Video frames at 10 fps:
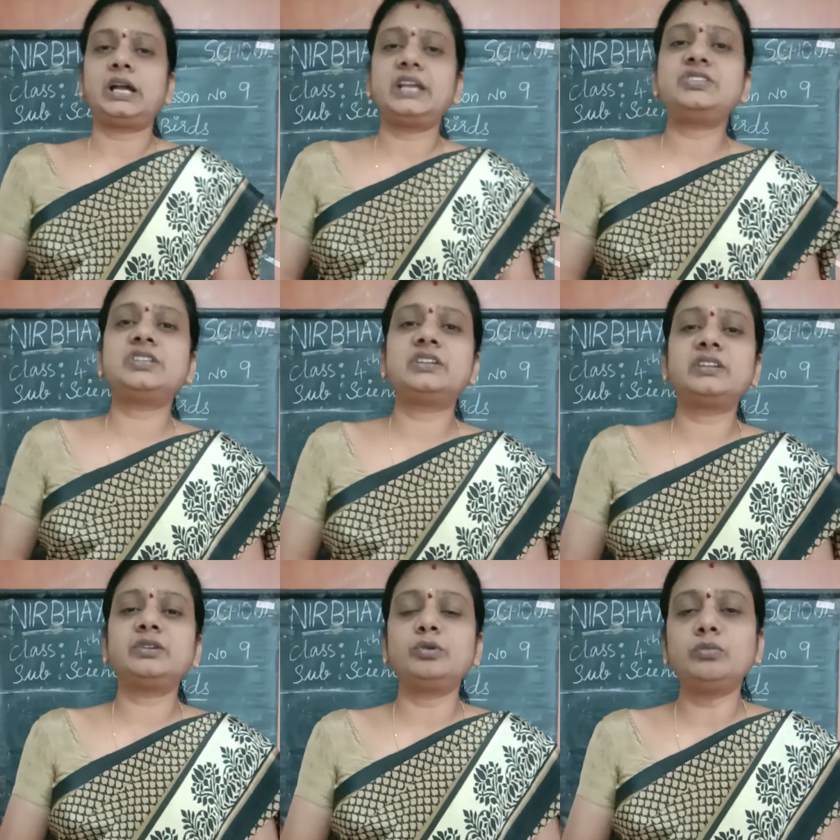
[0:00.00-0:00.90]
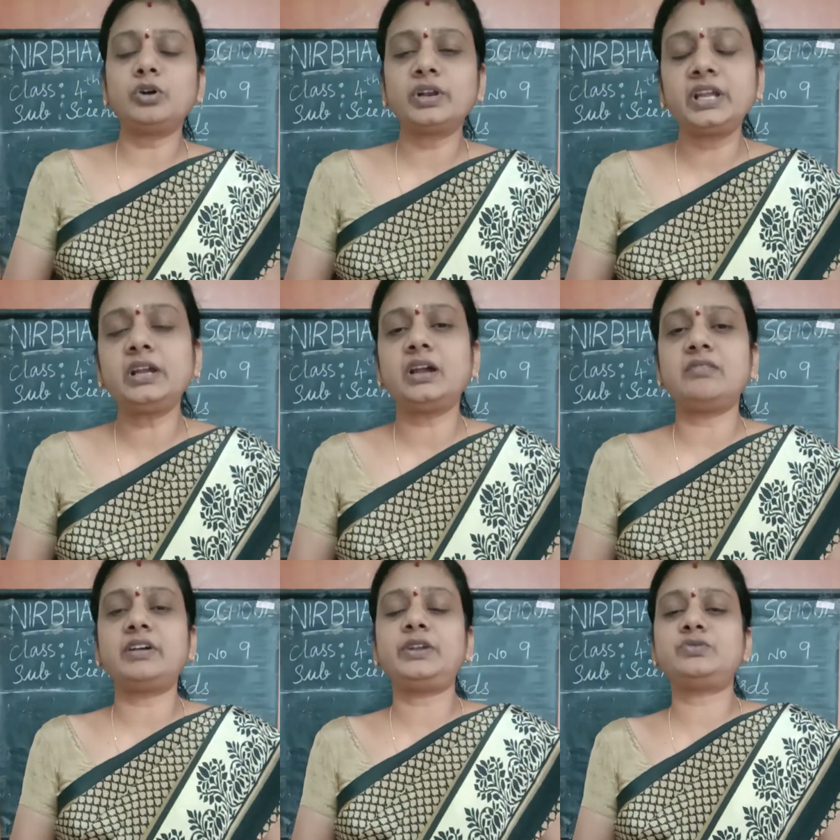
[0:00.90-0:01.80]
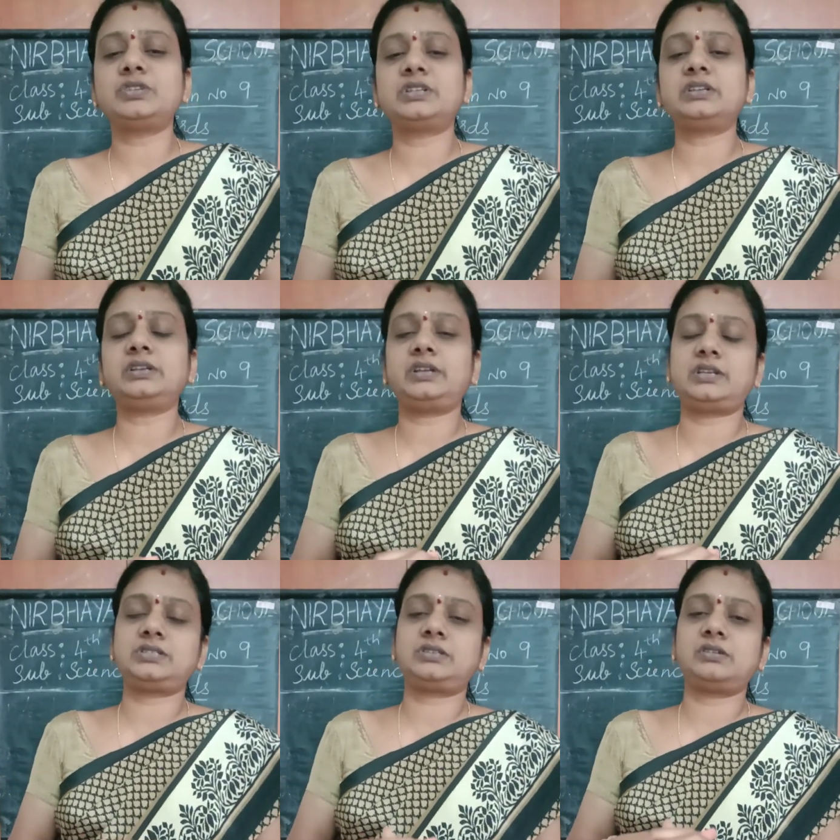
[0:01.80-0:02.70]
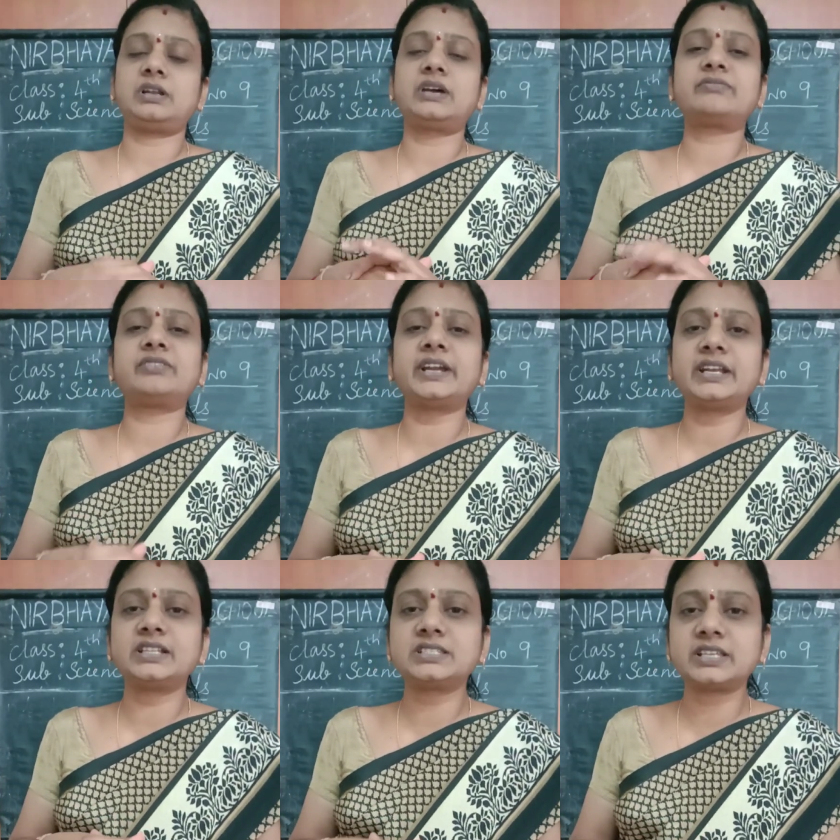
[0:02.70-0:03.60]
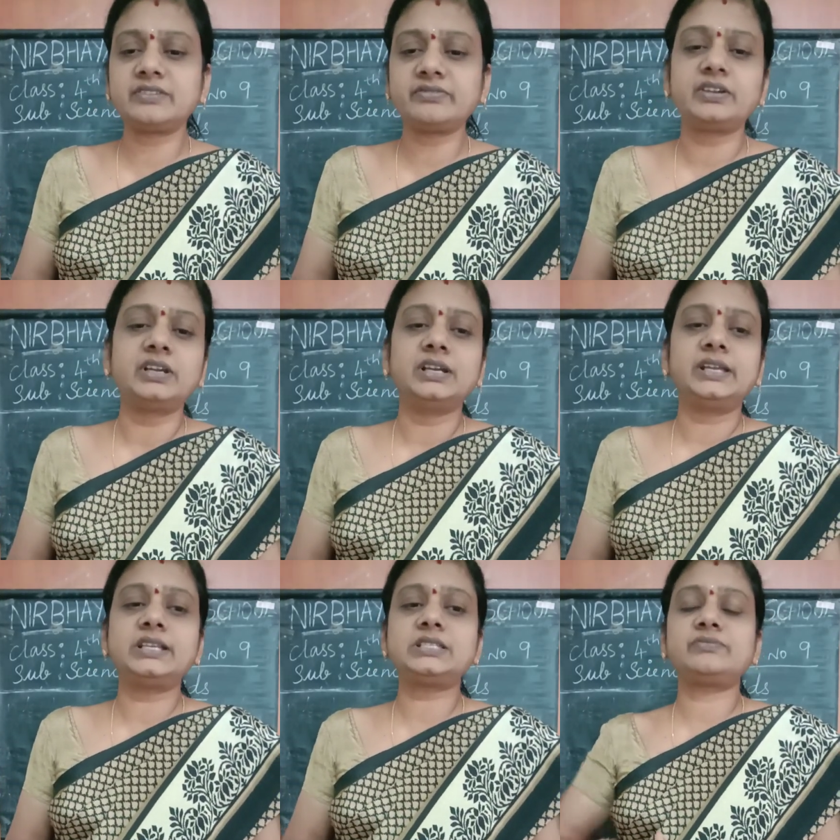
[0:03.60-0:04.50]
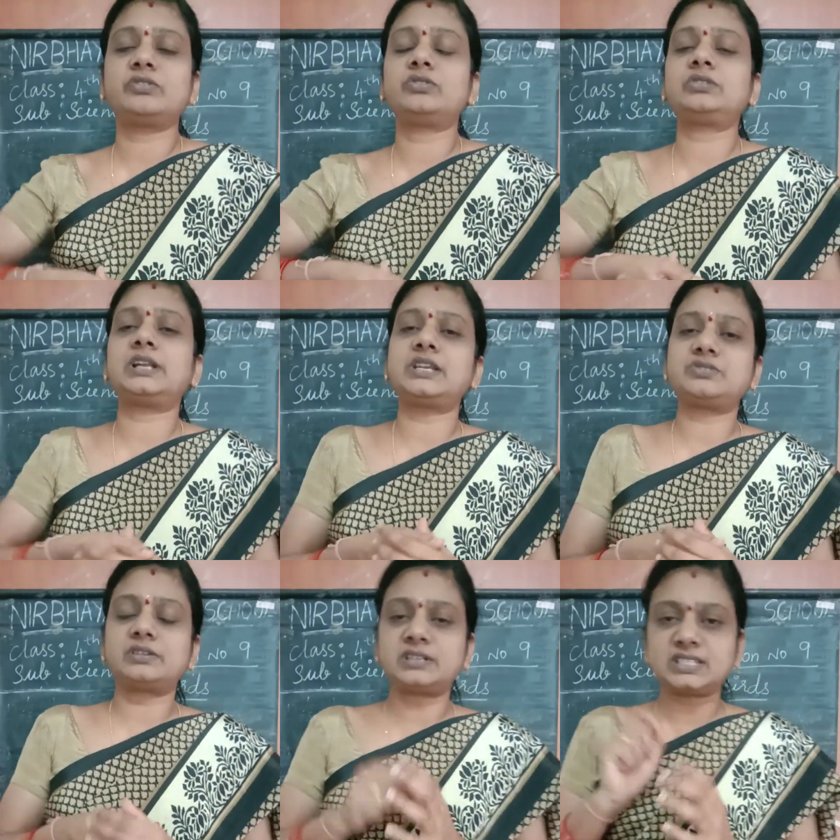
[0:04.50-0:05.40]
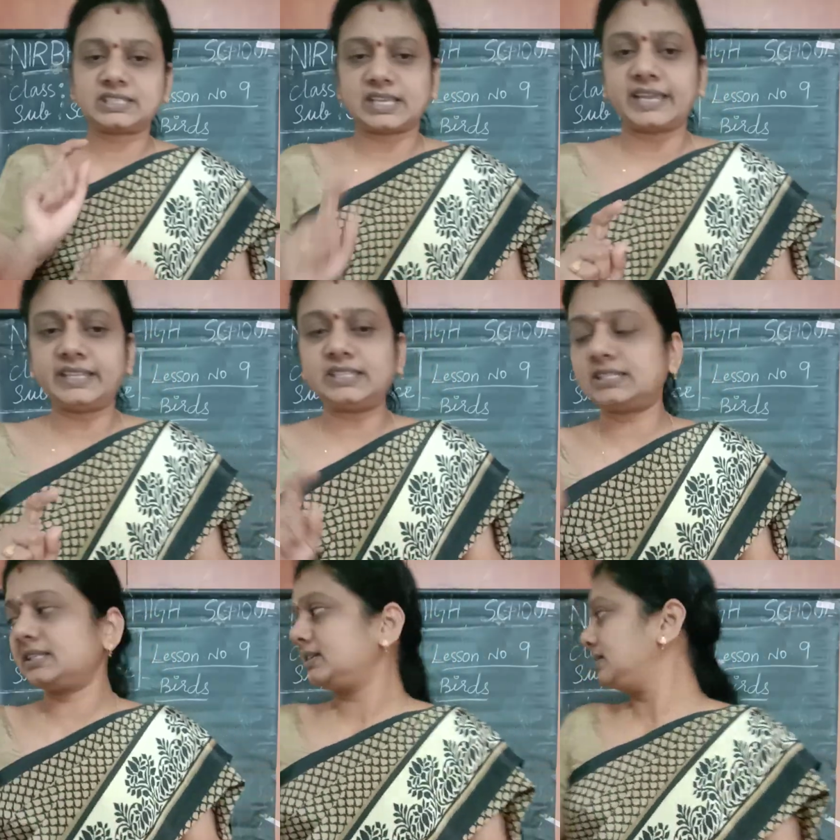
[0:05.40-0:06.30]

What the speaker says: children, good morning. How are you children? Yes, you all are fine and safe. Yes, fourth class children, science,